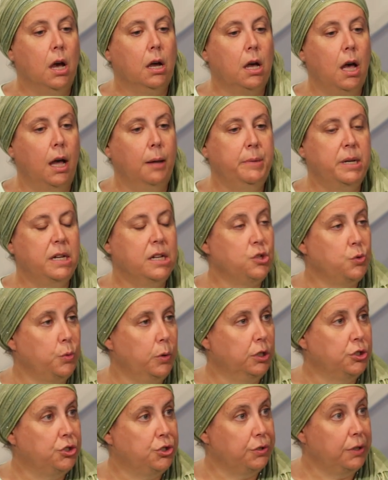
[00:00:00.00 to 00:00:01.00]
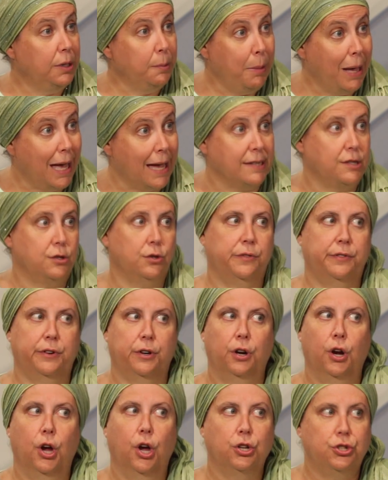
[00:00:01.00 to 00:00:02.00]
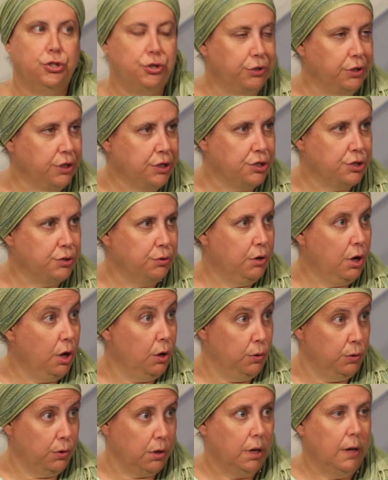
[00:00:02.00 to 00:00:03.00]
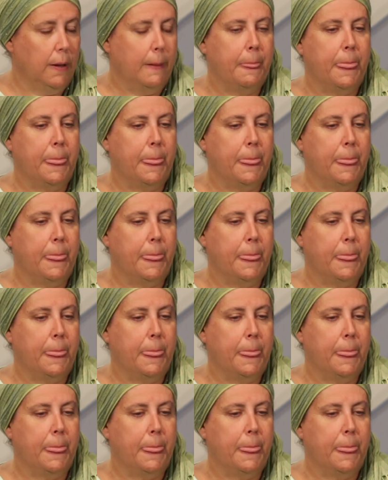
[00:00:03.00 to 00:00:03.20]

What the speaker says: come to Israel during Passover, during Sukkot,